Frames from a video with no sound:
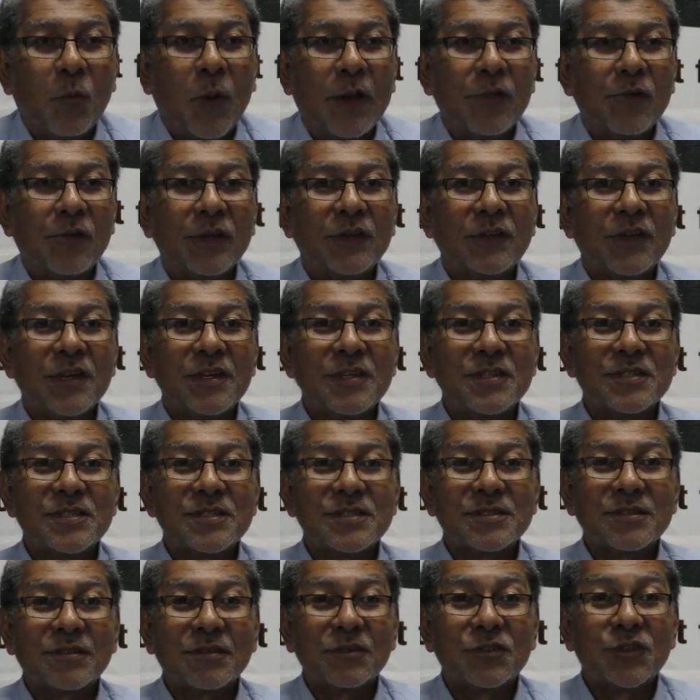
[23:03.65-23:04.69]
whether it
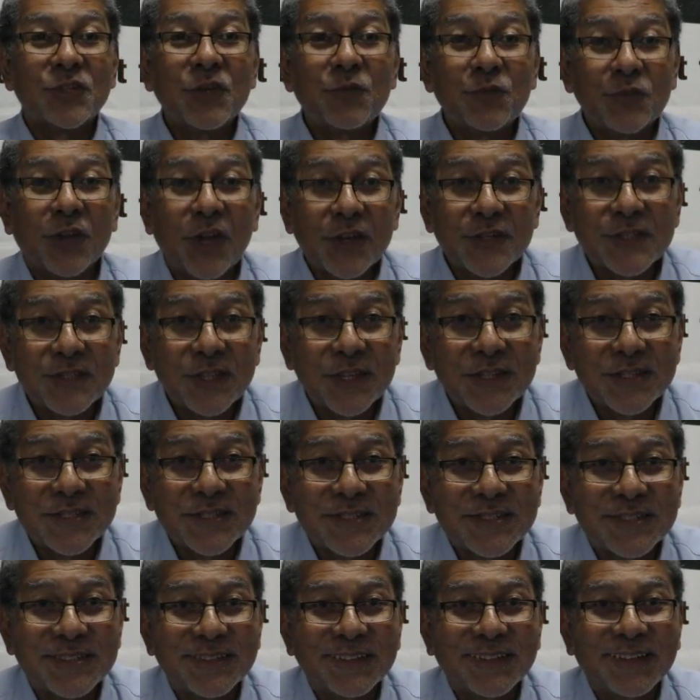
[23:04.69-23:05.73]
is Chief
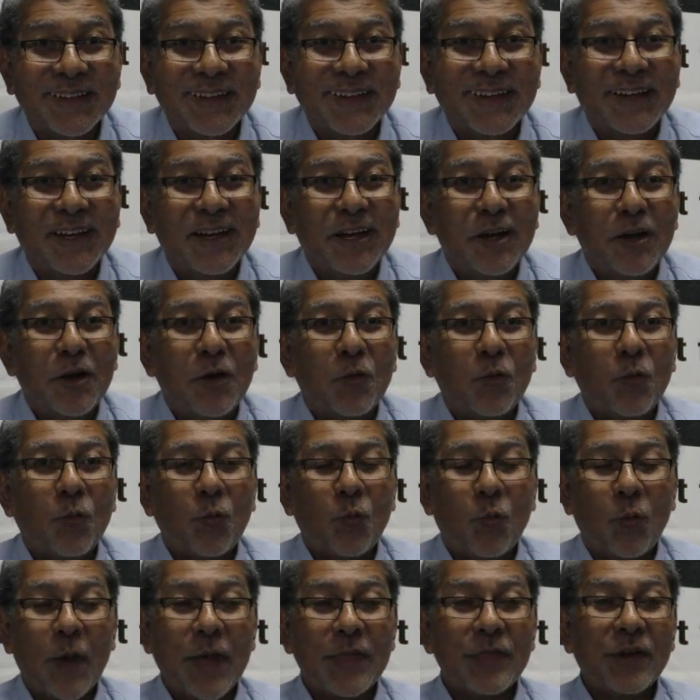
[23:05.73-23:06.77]
Justice,
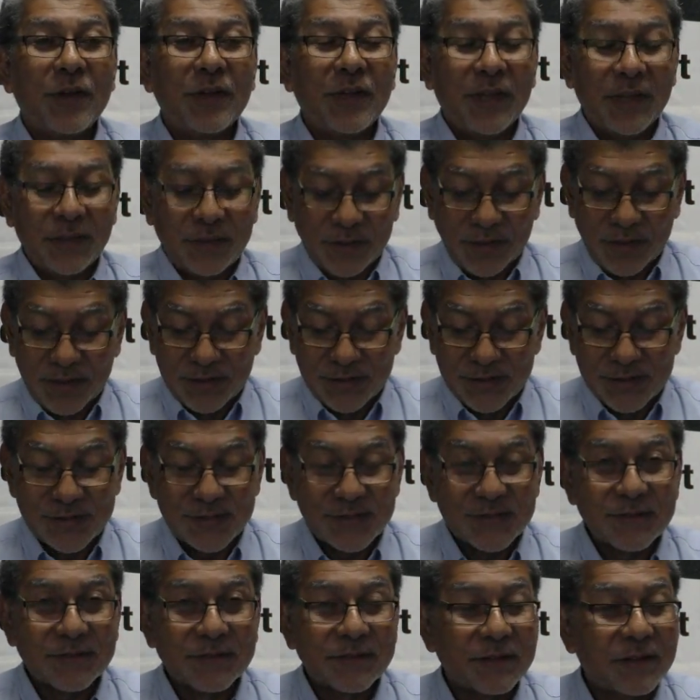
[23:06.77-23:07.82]
whether it
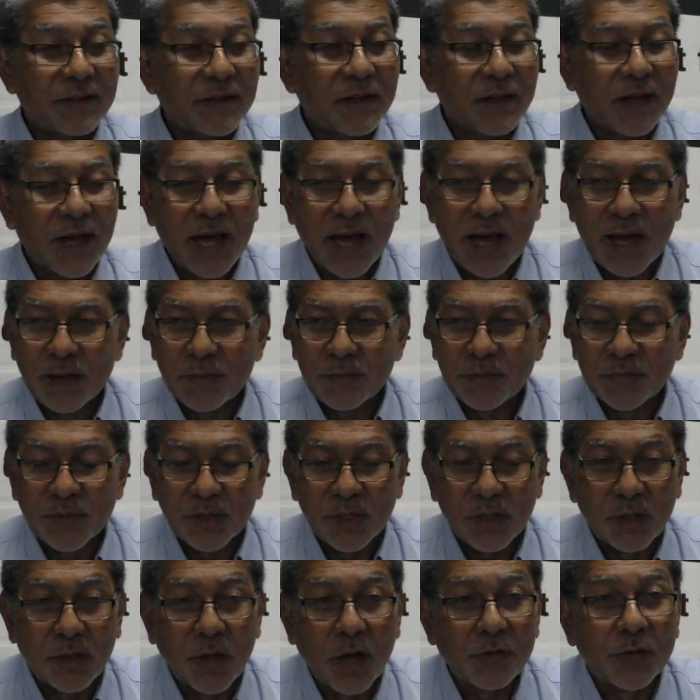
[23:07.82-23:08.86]
is
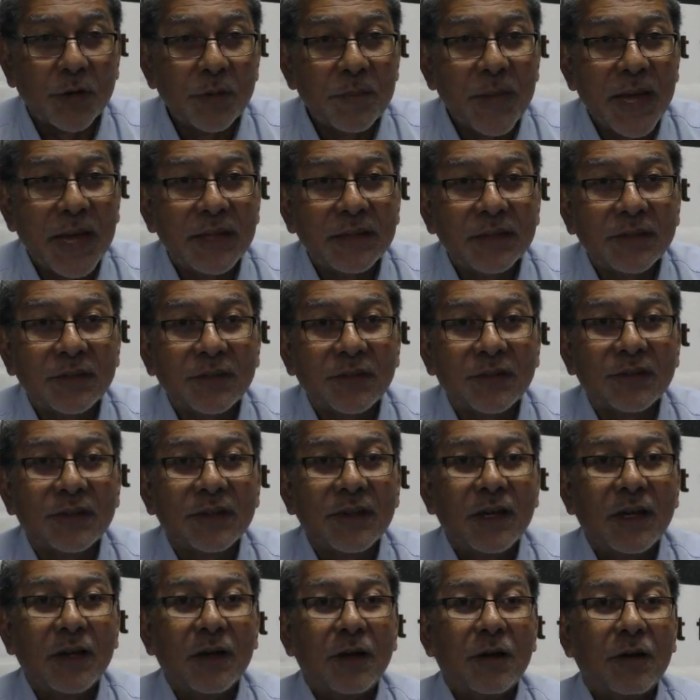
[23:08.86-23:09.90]
government,
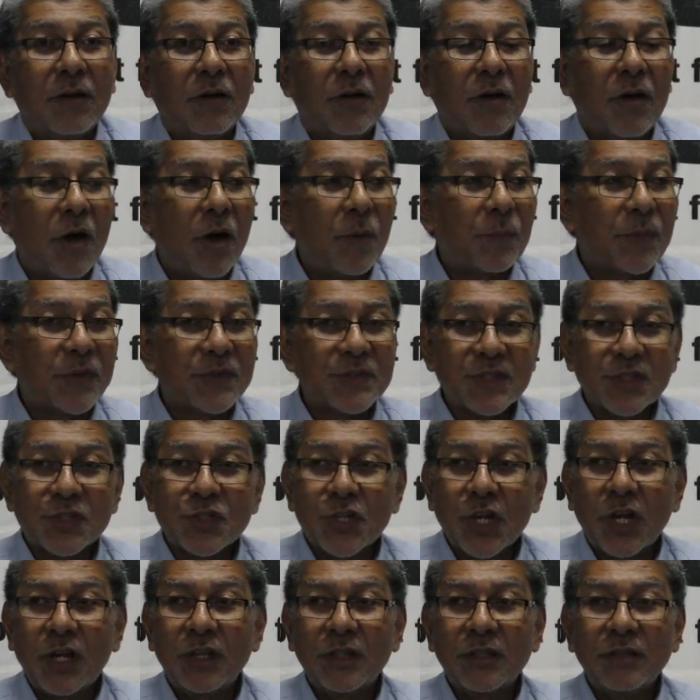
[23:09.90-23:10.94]

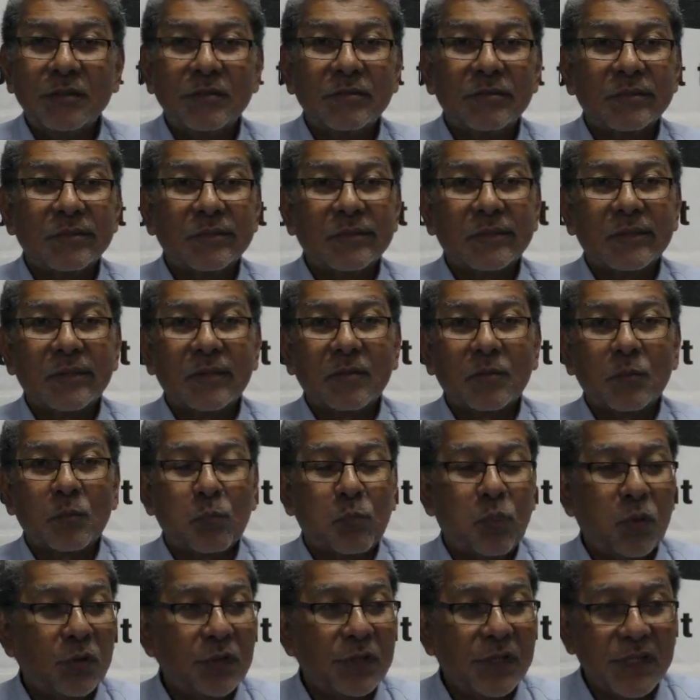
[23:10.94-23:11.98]
opposition,
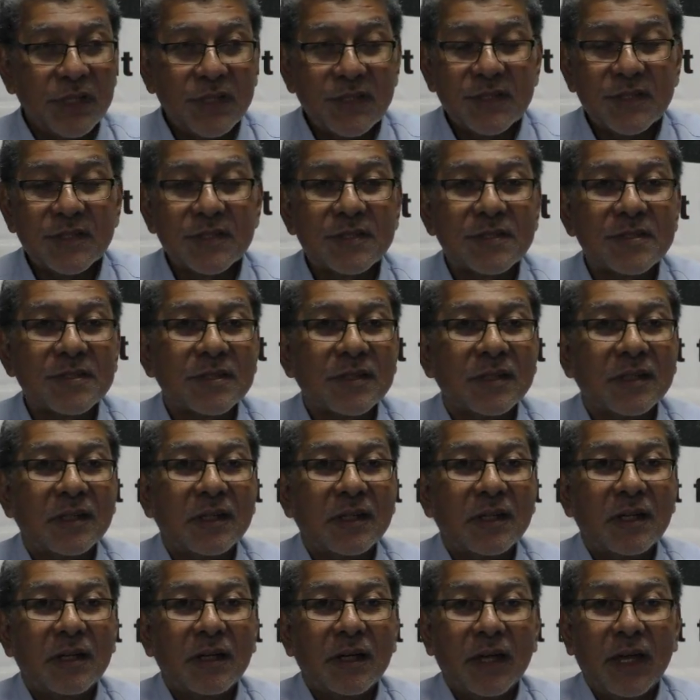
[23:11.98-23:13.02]
police,
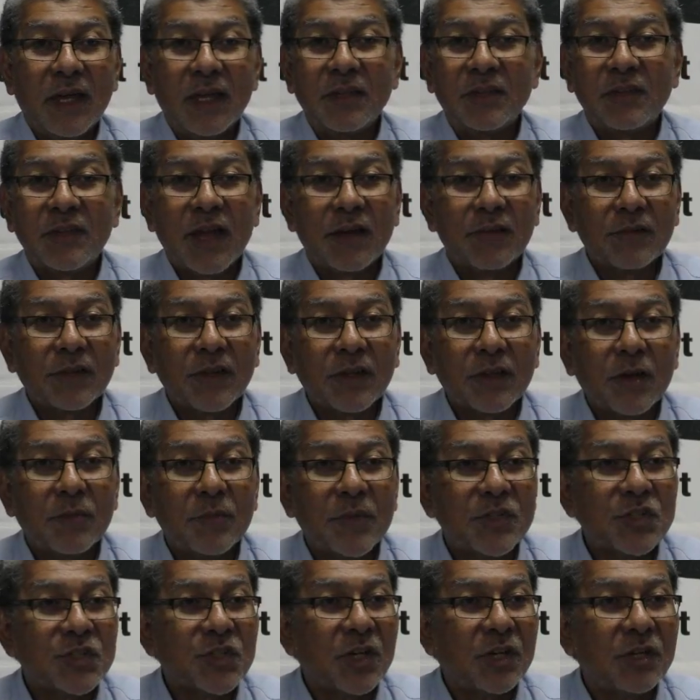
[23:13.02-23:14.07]
Integrity
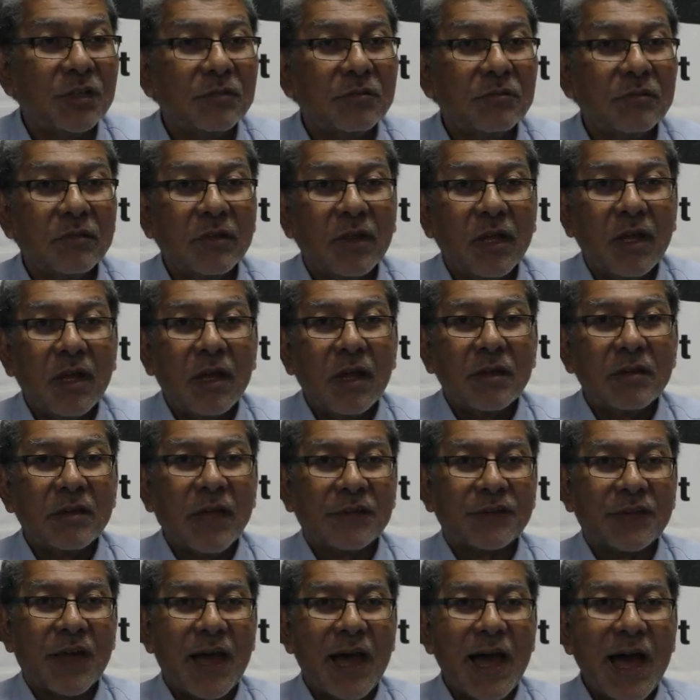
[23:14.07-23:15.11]
Commission,
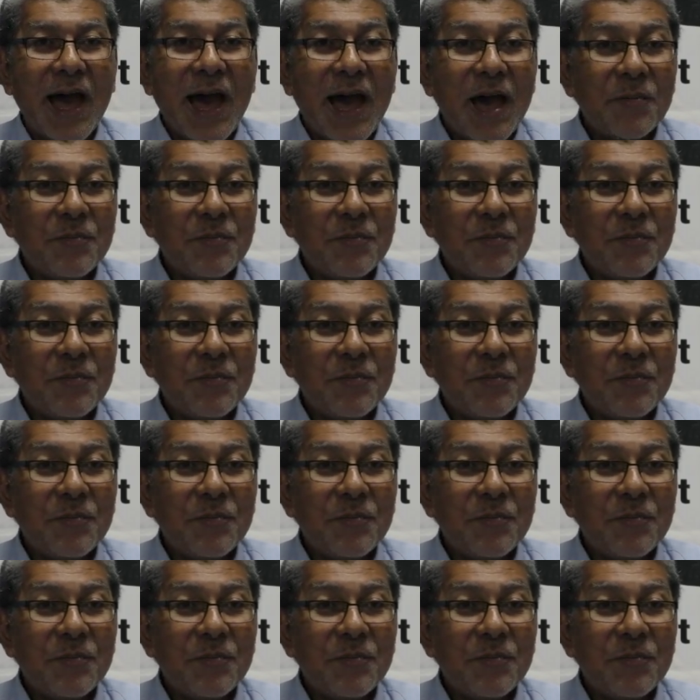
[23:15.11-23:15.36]
there's an